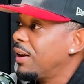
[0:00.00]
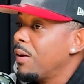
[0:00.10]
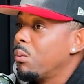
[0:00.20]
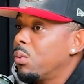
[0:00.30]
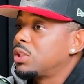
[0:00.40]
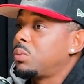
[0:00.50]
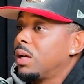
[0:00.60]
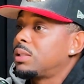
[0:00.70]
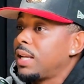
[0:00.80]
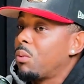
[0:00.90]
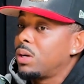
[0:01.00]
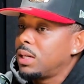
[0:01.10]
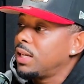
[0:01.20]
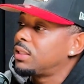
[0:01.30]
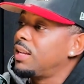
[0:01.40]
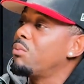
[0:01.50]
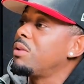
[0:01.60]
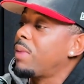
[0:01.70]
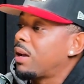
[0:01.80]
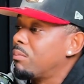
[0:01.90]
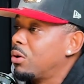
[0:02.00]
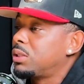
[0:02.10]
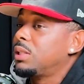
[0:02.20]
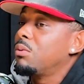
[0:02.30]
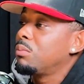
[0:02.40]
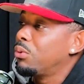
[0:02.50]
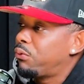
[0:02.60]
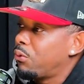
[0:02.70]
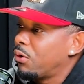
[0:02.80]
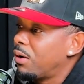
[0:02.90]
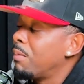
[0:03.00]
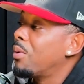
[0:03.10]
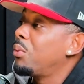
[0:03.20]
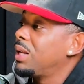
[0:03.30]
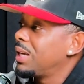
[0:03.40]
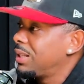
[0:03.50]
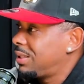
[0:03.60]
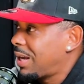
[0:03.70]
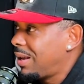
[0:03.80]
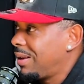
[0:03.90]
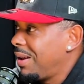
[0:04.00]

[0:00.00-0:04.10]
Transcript: Once we understand what it is, then we make a motion. Then we move forward. But we didn't get to that.